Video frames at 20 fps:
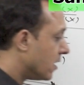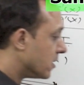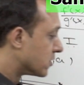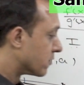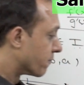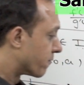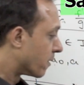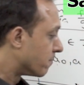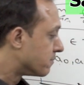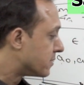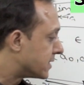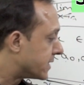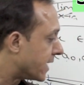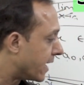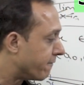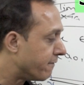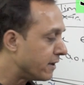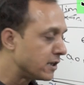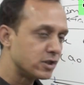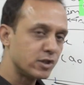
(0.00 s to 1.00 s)
So from
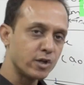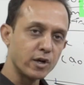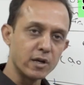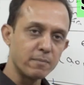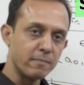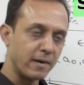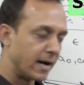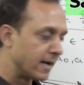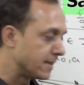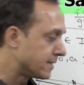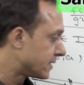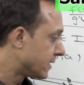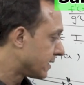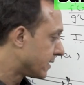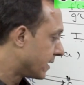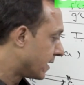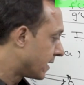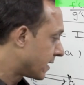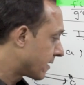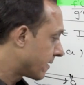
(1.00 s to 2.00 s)
Sandwich theorem, I say
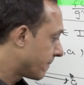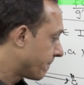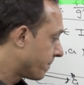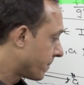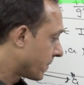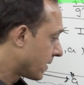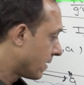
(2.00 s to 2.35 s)
that